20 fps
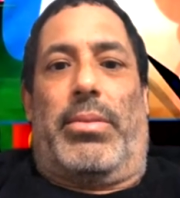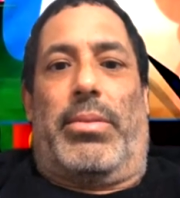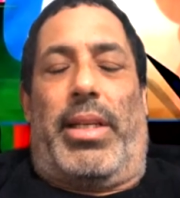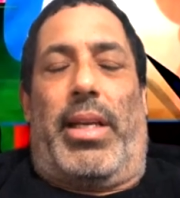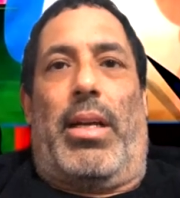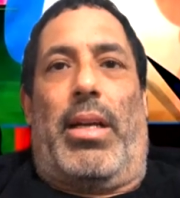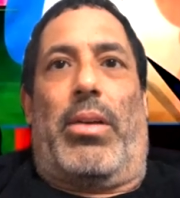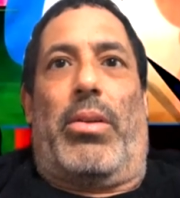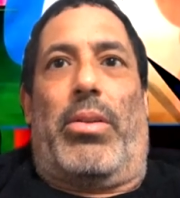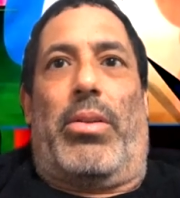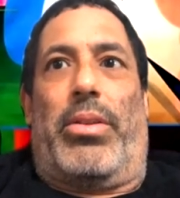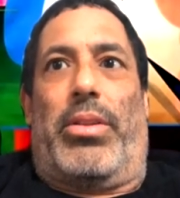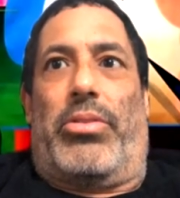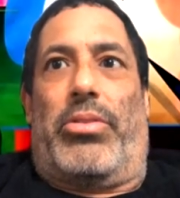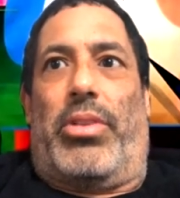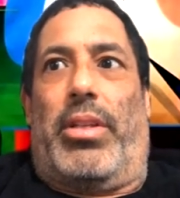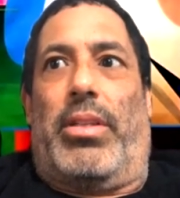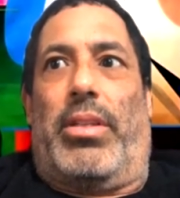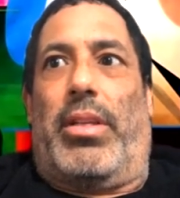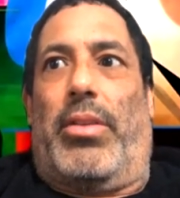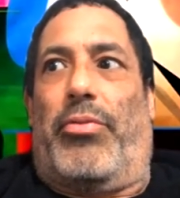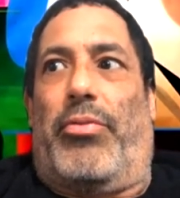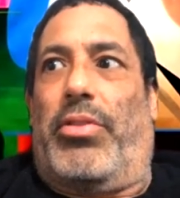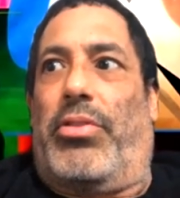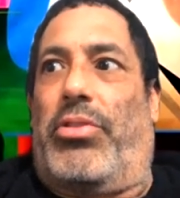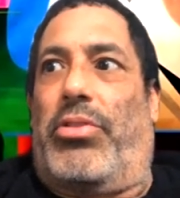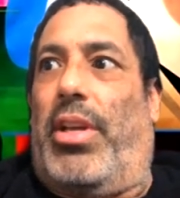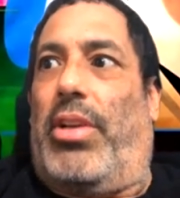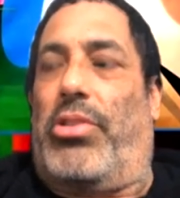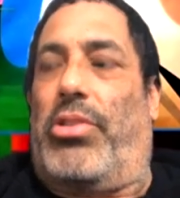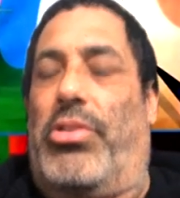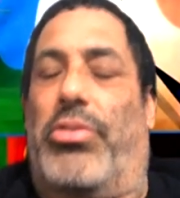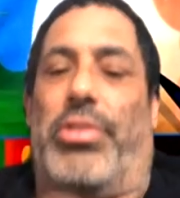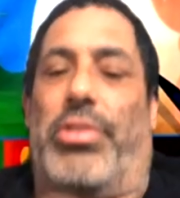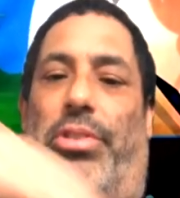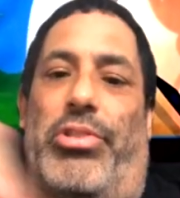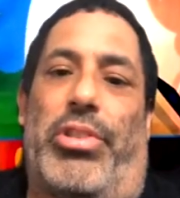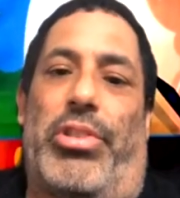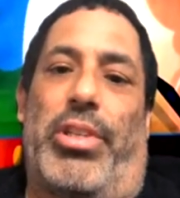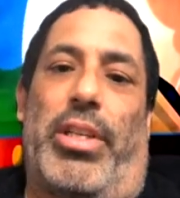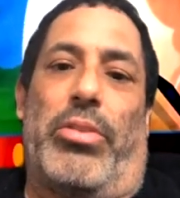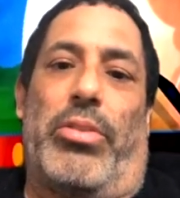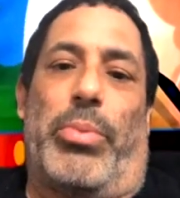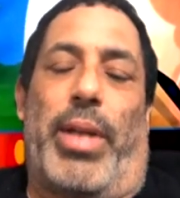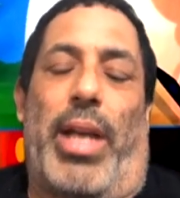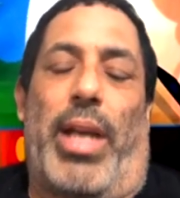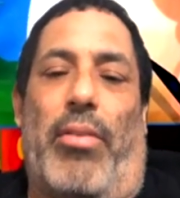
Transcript: We got all these in different sections of the cities.